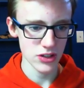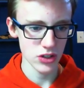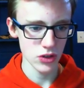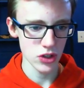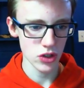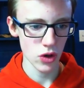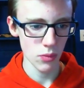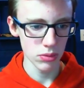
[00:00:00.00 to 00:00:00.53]
So
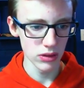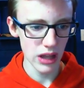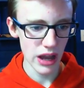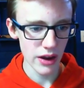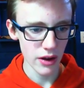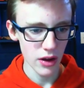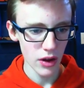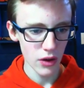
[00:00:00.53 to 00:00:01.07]
just go
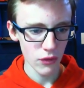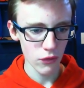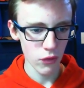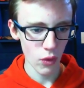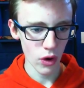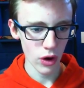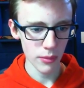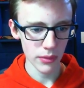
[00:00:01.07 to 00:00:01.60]

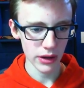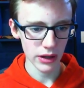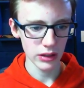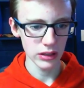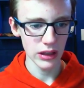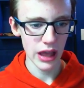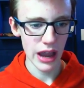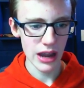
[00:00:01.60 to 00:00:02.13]
platform
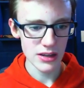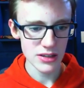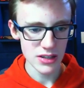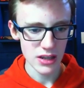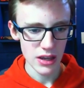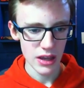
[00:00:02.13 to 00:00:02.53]
class,